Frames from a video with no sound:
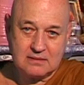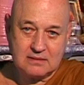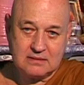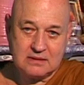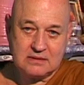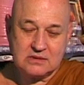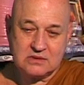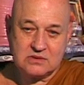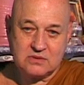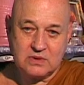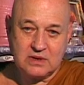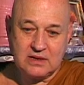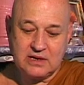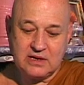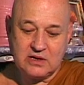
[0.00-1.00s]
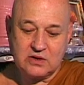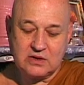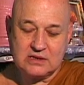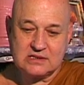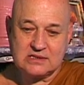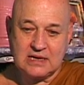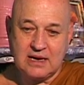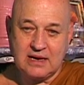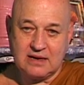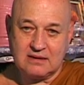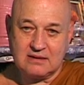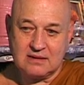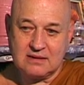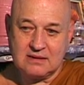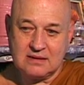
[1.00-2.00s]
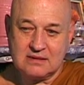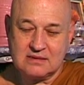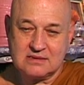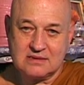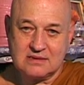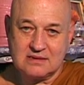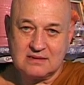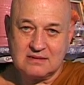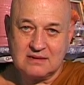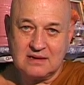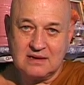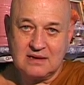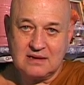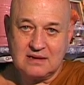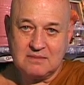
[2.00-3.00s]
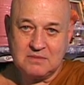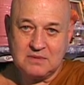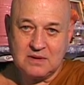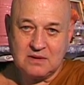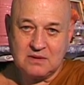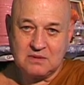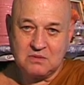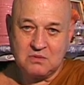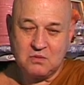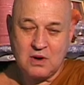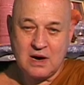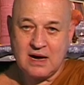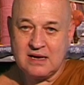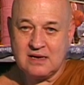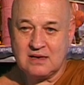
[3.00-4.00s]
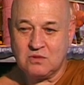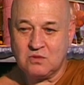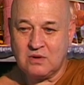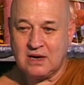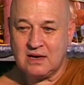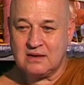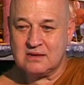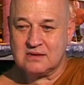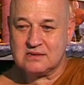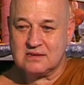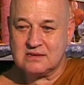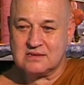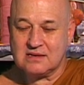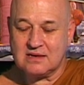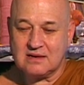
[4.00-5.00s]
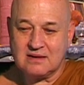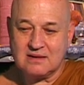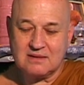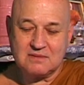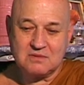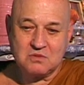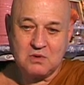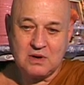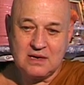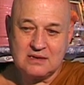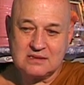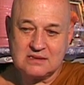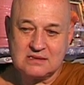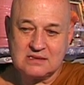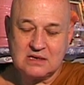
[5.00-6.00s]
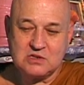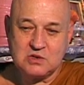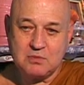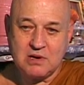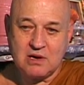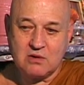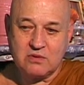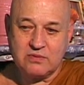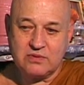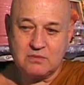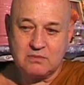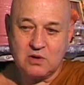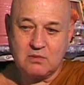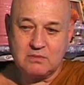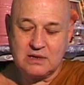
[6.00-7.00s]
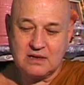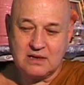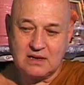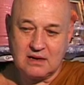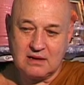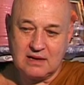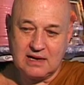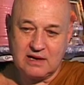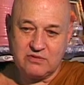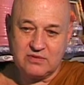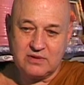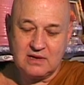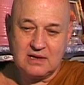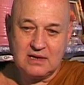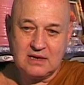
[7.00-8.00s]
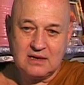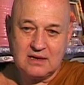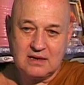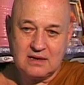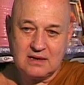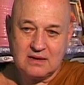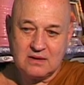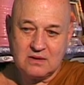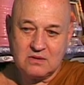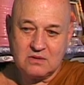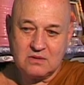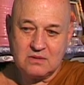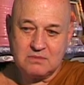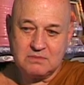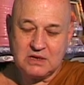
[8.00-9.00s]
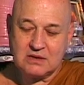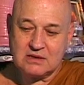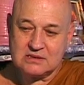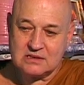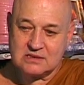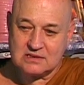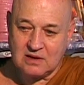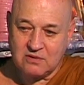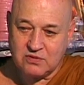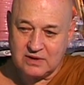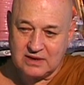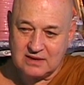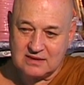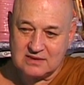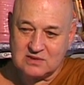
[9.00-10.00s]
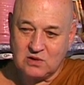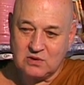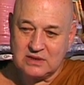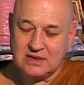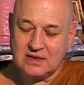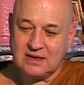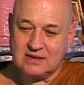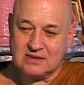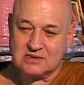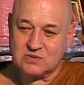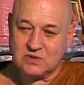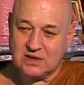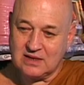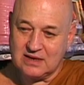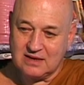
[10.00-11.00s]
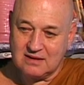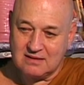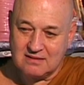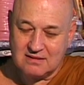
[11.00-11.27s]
This is really a good sign. It's why is this such a powerful moment in our life? Because the suffering is so intense, really.